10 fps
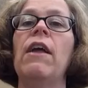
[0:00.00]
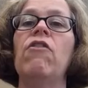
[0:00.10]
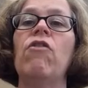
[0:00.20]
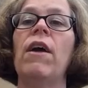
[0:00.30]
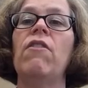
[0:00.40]

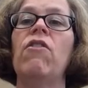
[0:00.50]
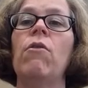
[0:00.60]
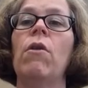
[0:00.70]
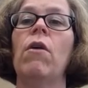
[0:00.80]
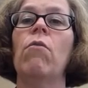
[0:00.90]
and try
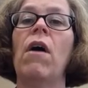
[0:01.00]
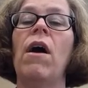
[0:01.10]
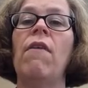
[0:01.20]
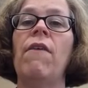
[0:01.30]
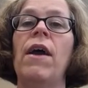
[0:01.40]
to
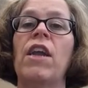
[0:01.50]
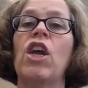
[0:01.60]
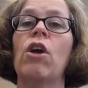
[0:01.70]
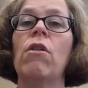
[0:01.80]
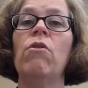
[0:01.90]
arrive at a
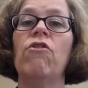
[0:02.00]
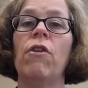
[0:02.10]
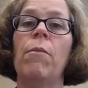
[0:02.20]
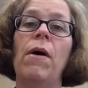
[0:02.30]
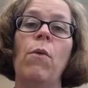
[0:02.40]

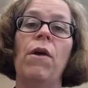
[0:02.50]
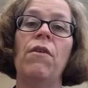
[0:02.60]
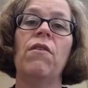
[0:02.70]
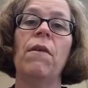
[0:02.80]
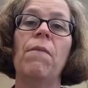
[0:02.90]
conclusion about
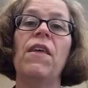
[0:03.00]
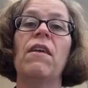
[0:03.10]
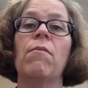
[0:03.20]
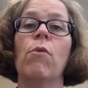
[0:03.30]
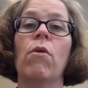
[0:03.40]
whether
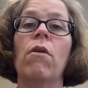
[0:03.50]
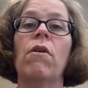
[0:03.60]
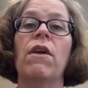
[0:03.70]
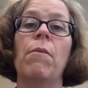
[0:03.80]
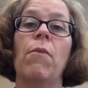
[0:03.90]
something is moral
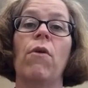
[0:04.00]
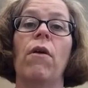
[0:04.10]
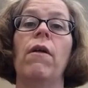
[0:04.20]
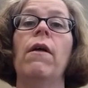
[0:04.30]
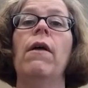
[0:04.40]
or
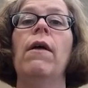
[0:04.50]
immoral.